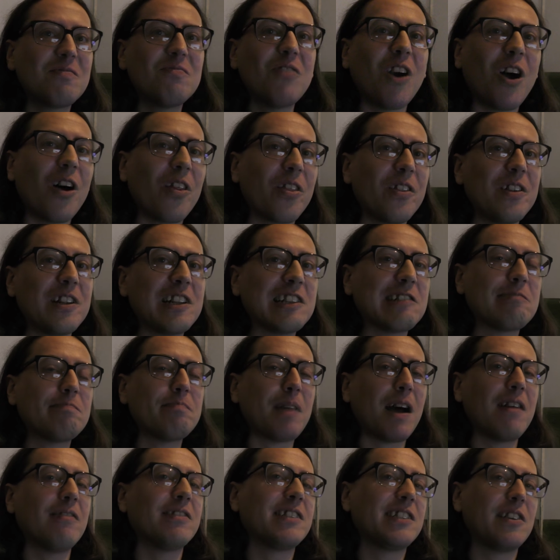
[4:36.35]
rather than
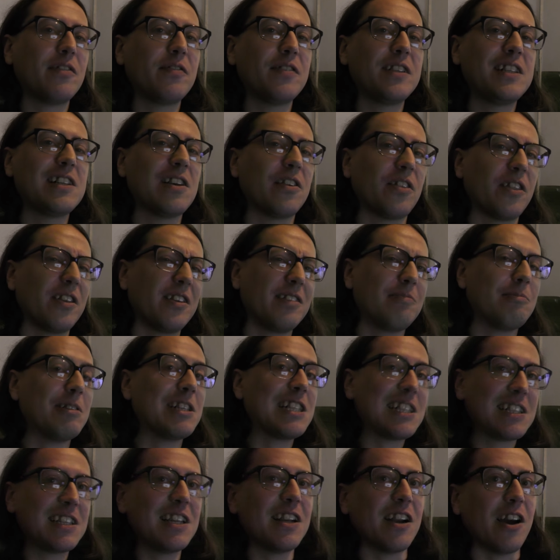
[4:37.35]
just bounce off each other,
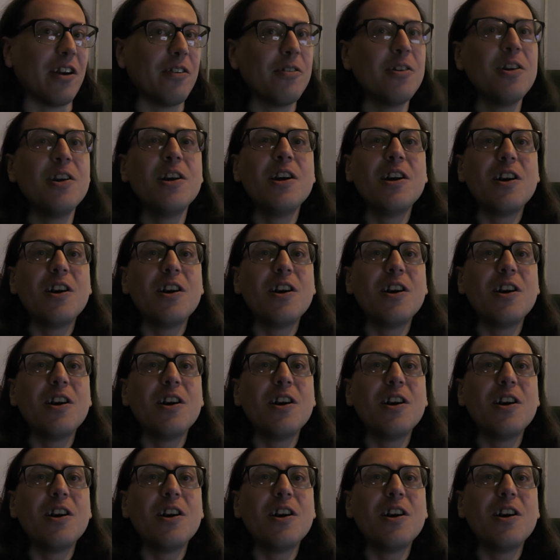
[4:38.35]
which, you know,